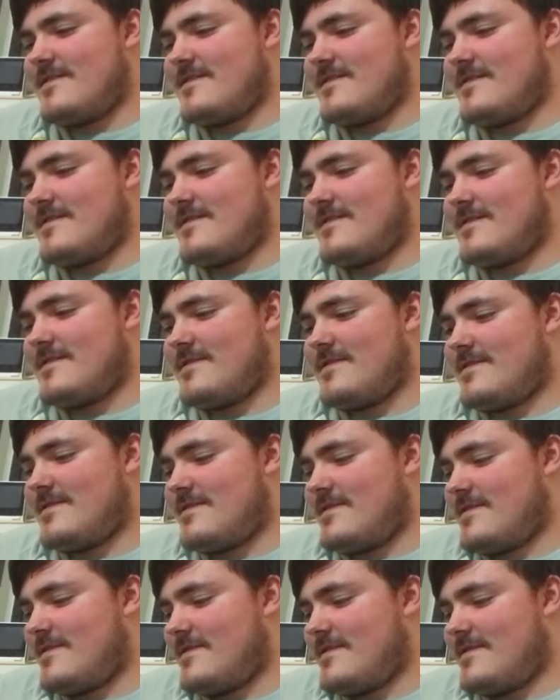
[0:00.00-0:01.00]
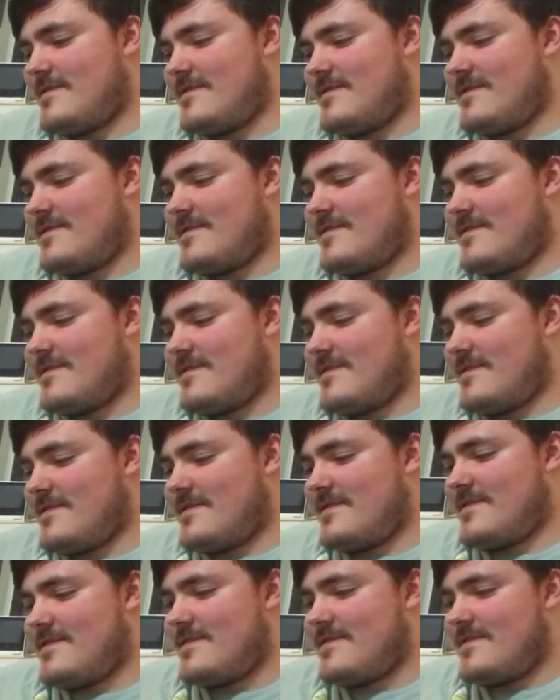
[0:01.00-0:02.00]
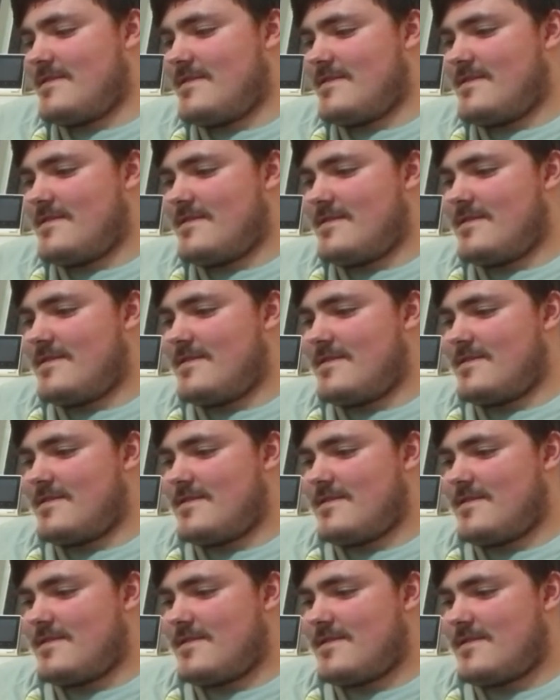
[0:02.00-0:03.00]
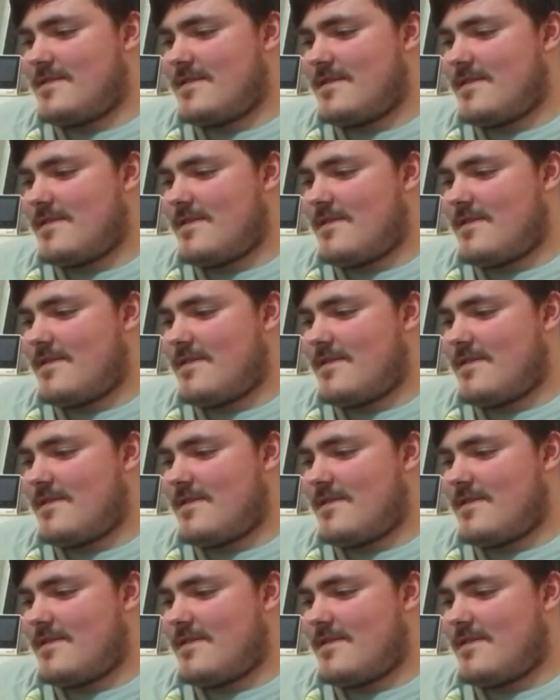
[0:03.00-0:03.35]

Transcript: No words are spoken by the person on screen.